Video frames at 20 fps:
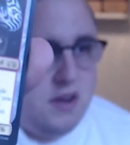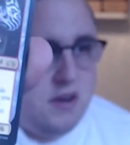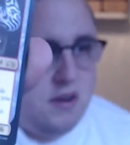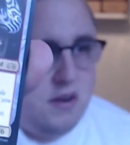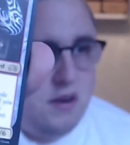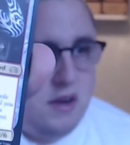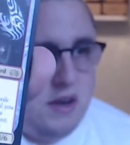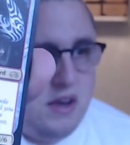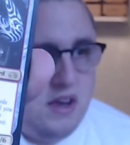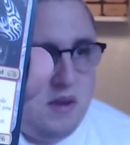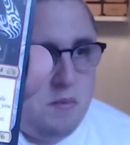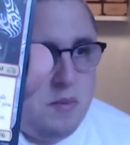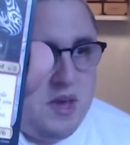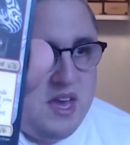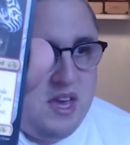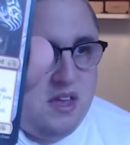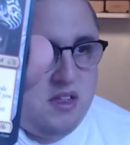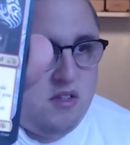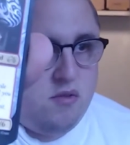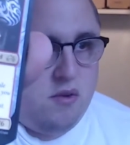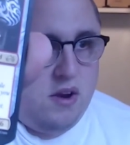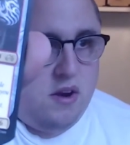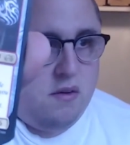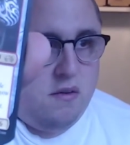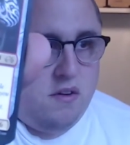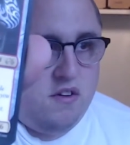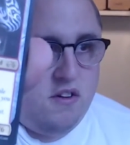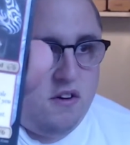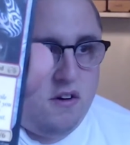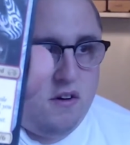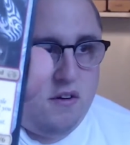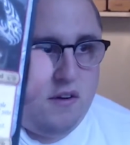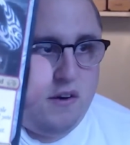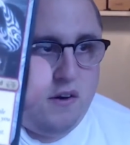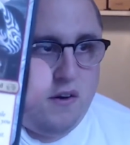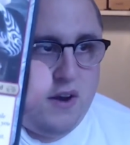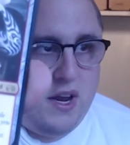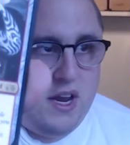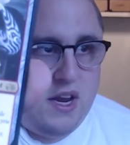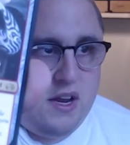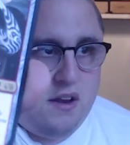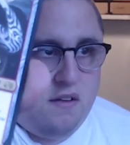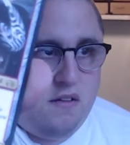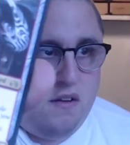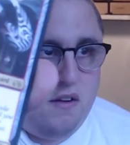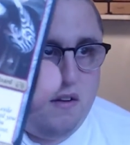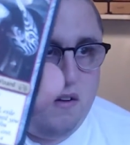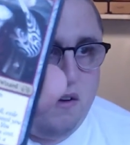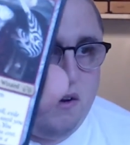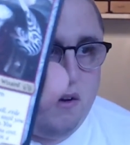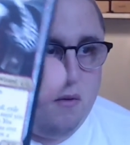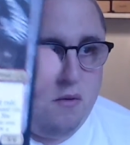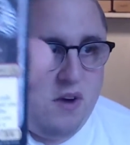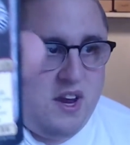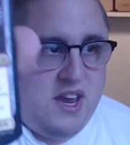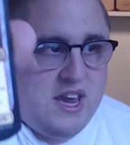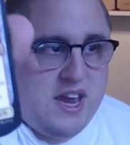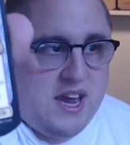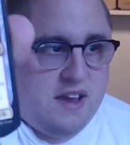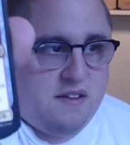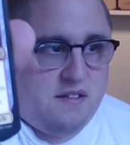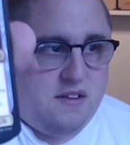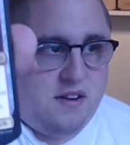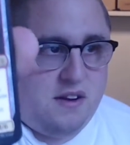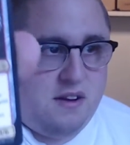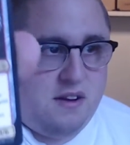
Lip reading: and then you can pay 3 to return to your hand, so you can recast it.